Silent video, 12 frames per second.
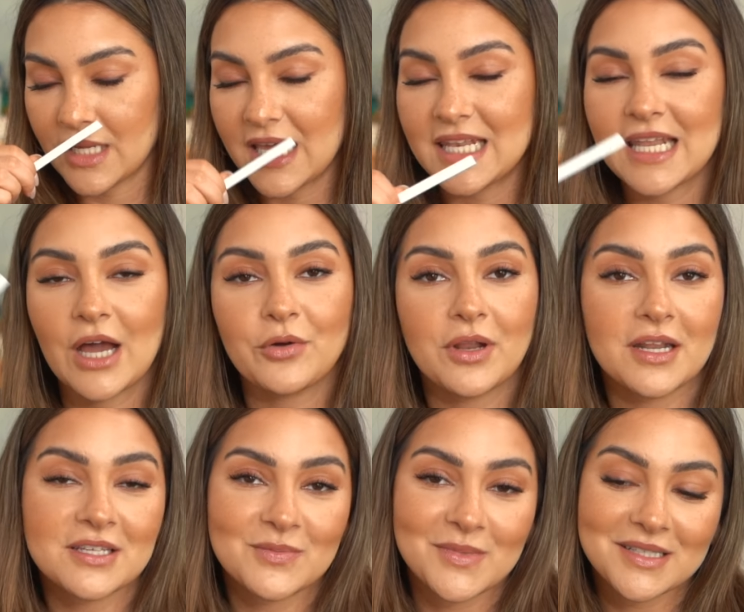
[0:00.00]
And now that I
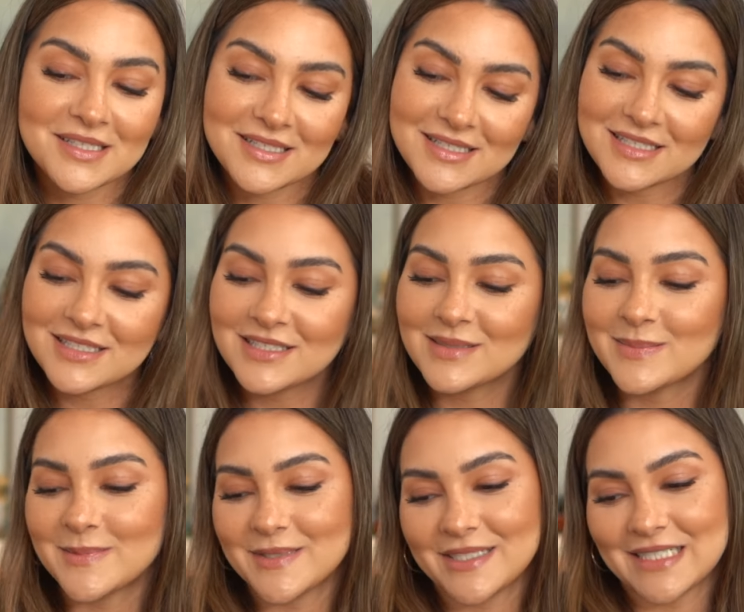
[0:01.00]
smell it, I
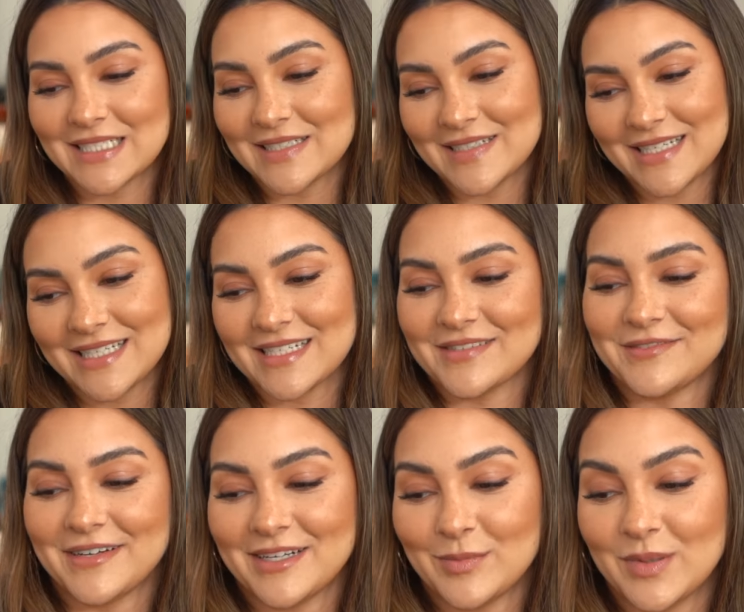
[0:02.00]
do enjoy it
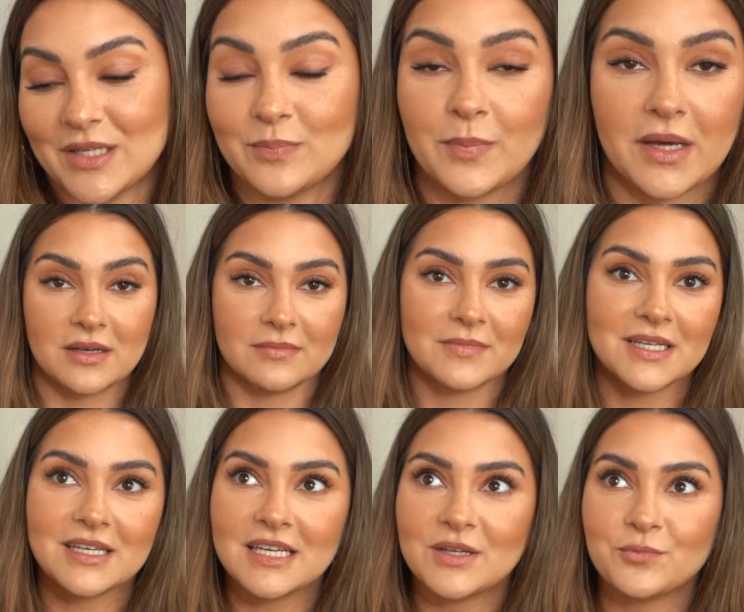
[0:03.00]
quite a bit, but
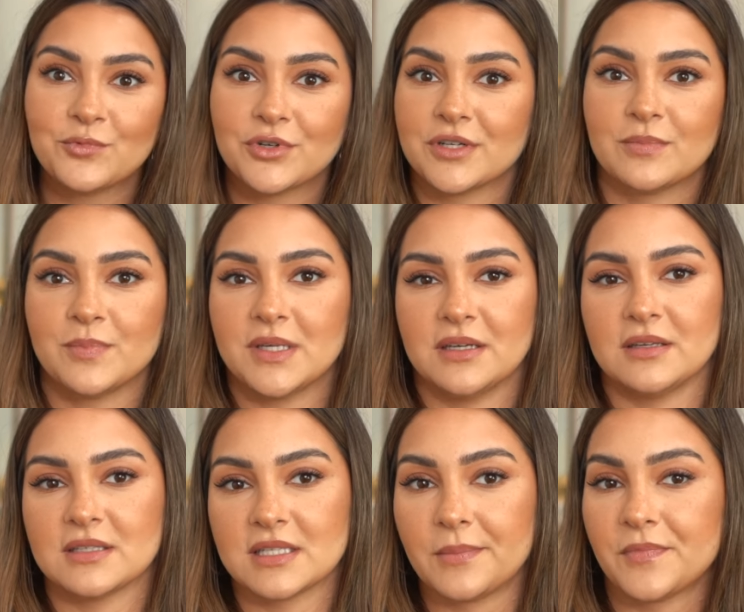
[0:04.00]
it wouldn't be
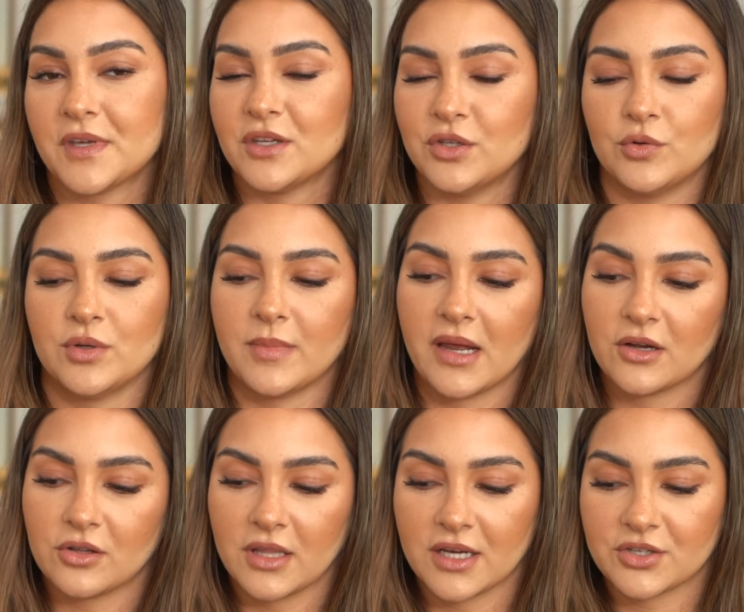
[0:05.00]
something new in my
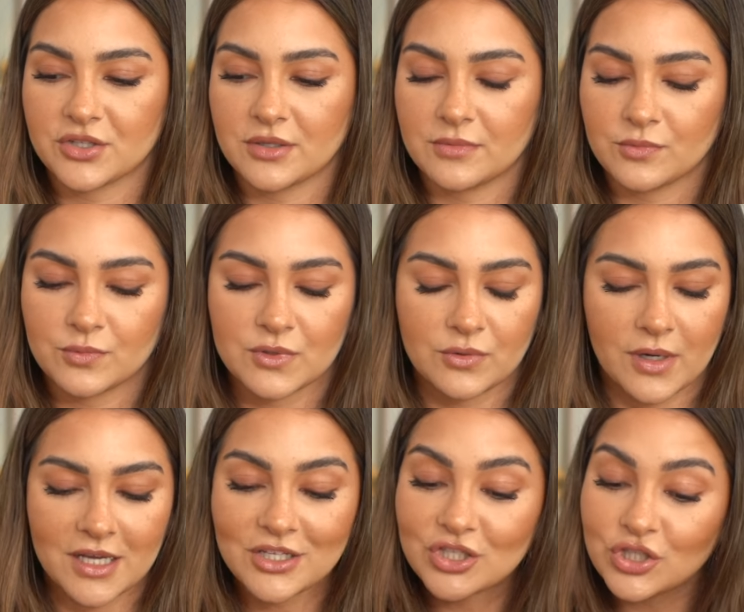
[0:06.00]
collection. So
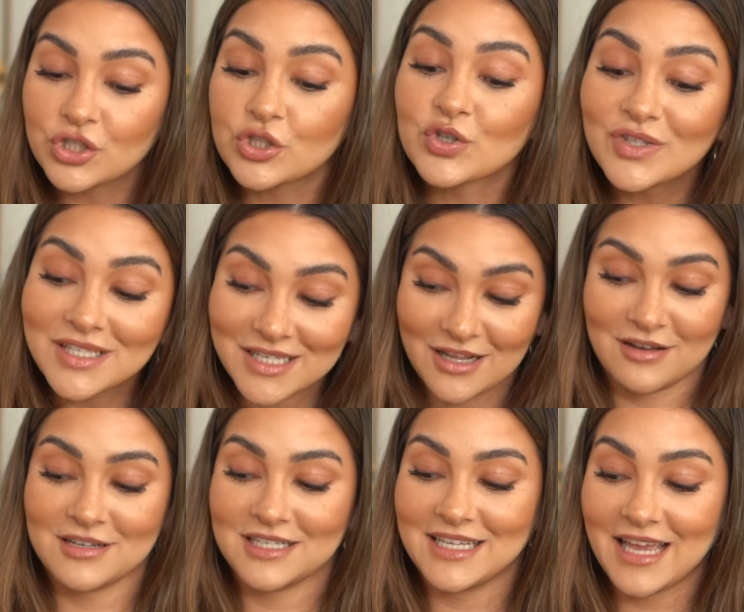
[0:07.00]
I should
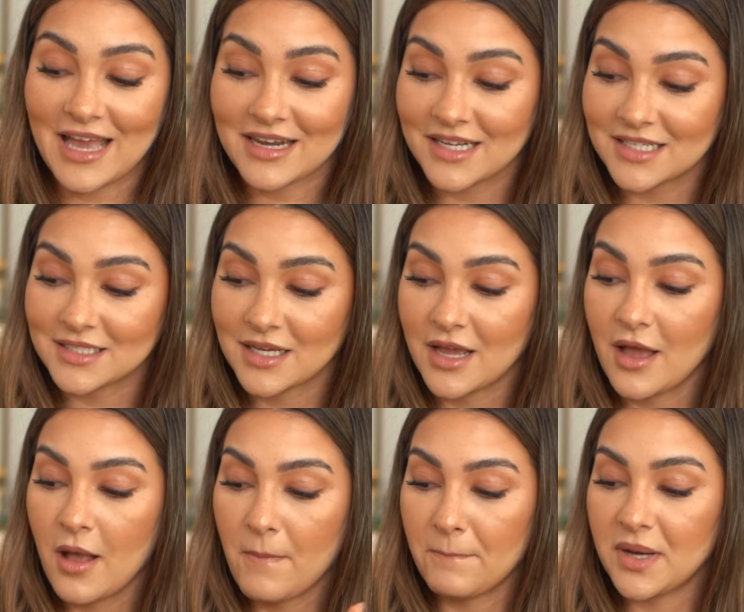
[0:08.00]
not get it.
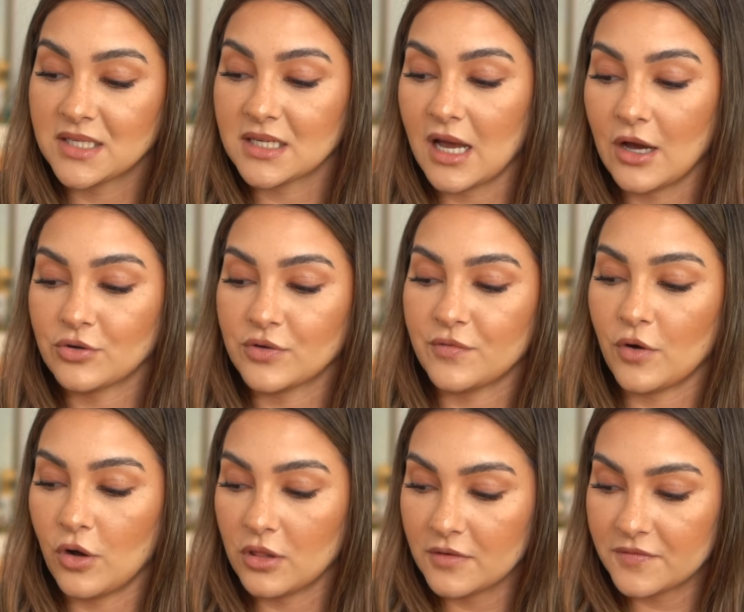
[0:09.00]
But out of
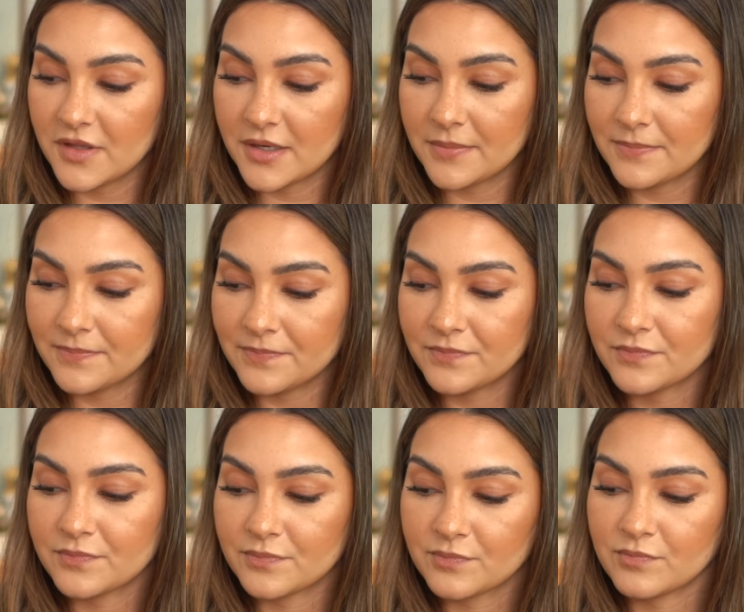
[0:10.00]
all of them,
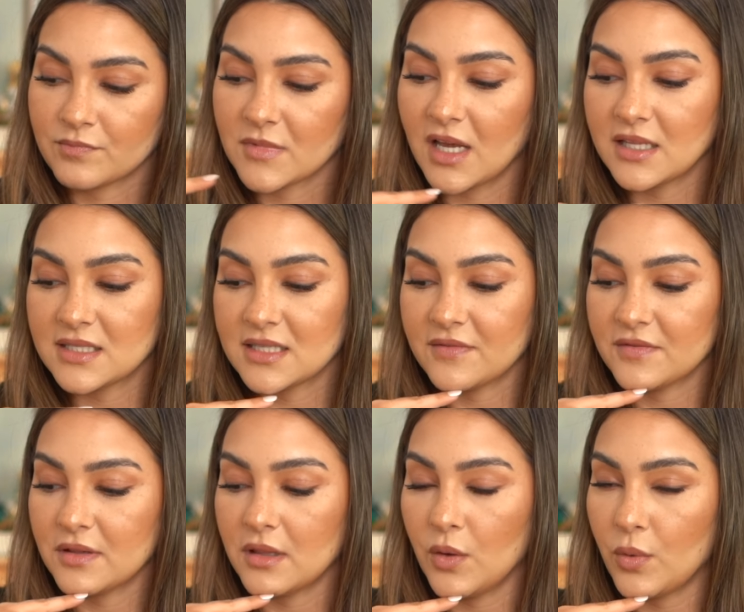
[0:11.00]
it's
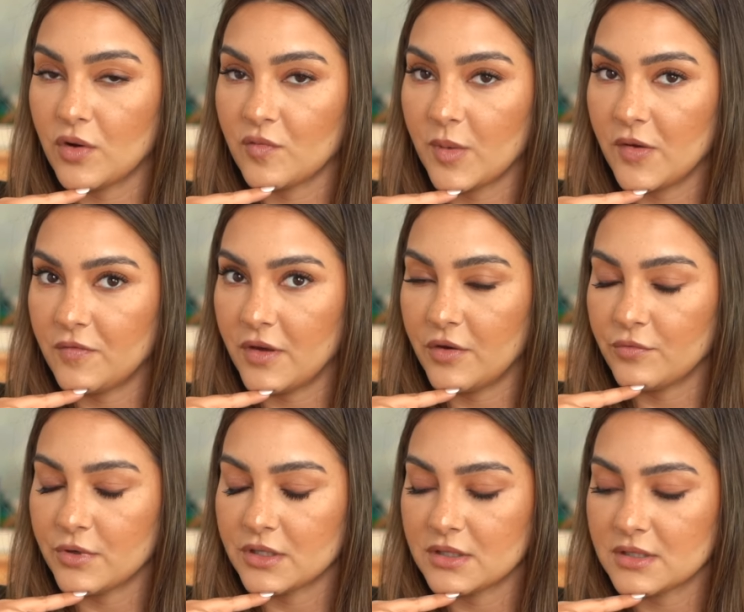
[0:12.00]
definitely one of my
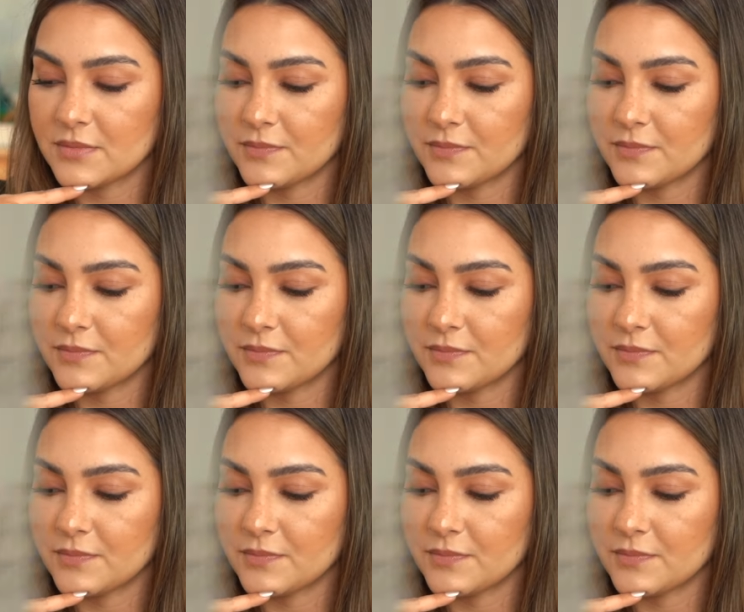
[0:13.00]
favorites.